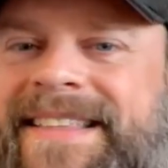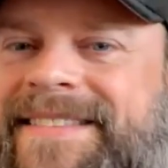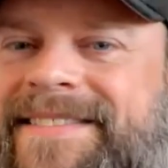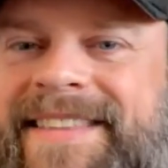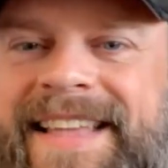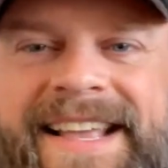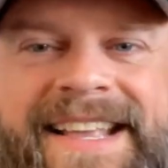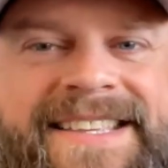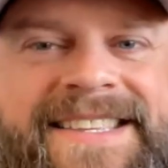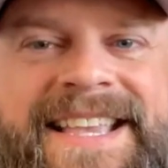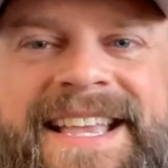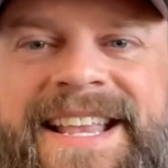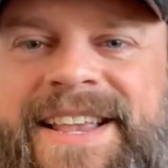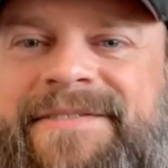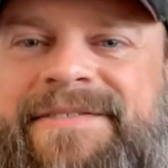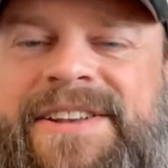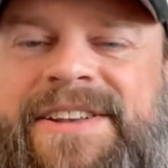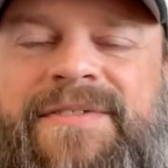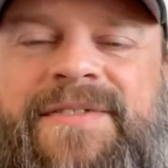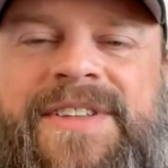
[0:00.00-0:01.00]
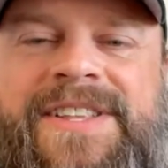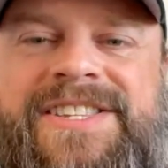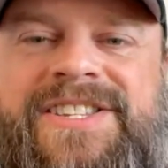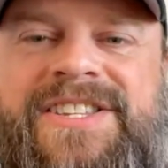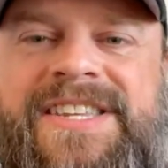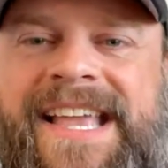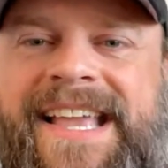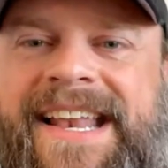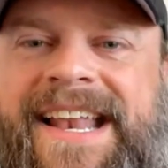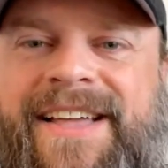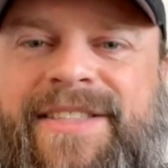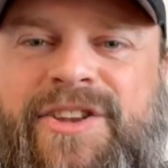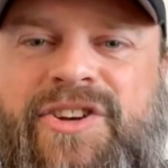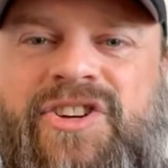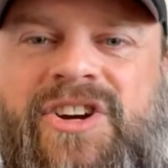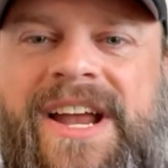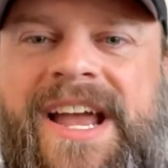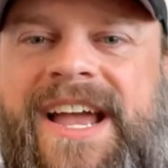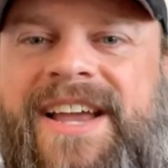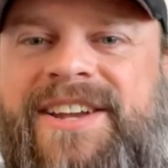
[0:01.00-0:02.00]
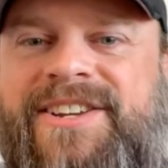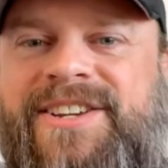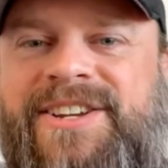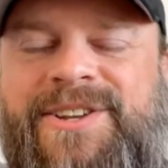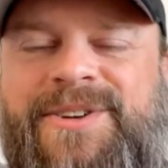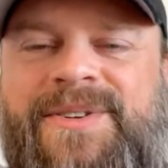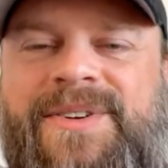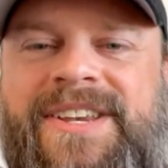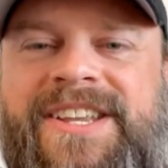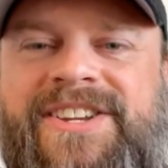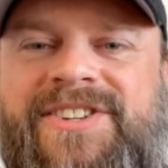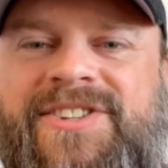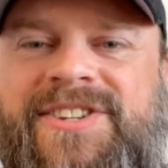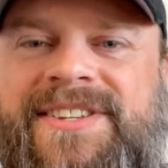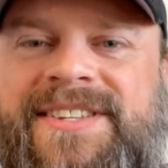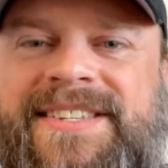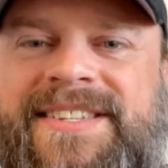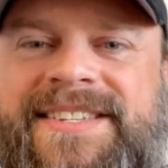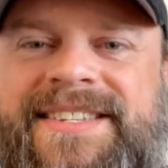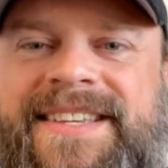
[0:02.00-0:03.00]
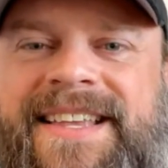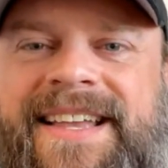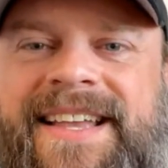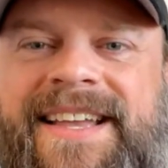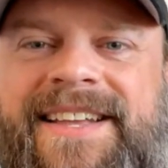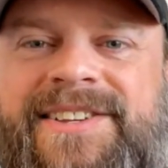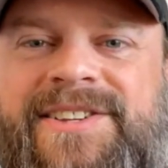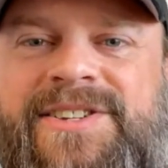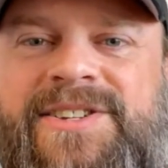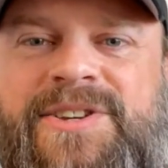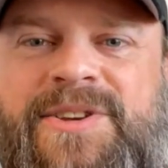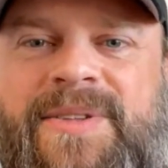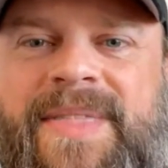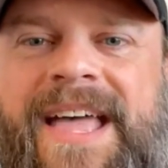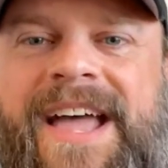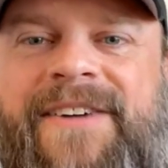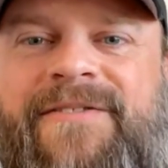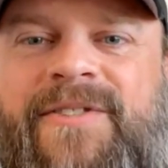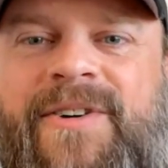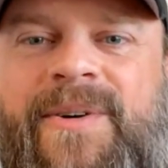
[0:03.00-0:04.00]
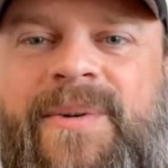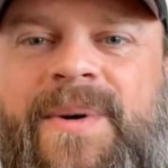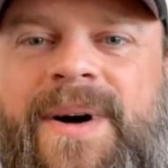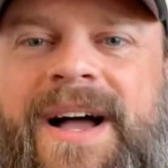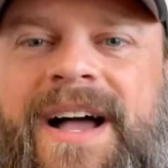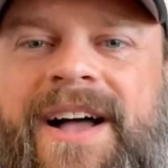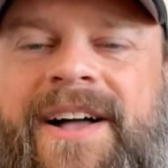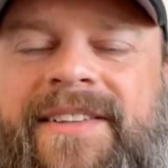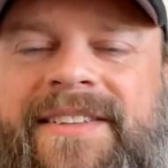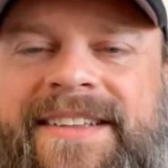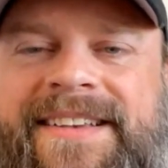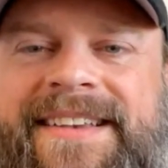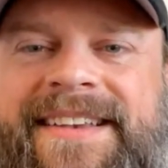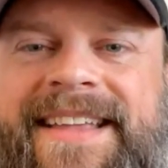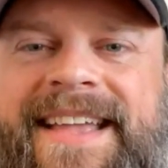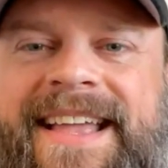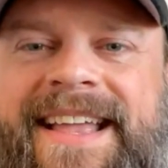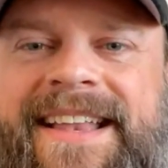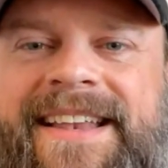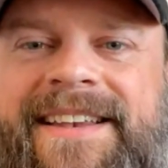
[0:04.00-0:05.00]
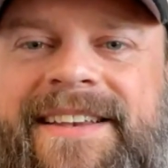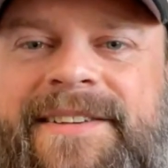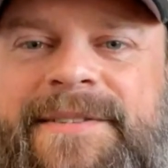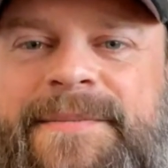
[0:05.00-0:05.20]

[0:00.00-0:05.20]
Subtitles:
Like I said, even if it's taking out the trash and doing dishes, just do that for a while, and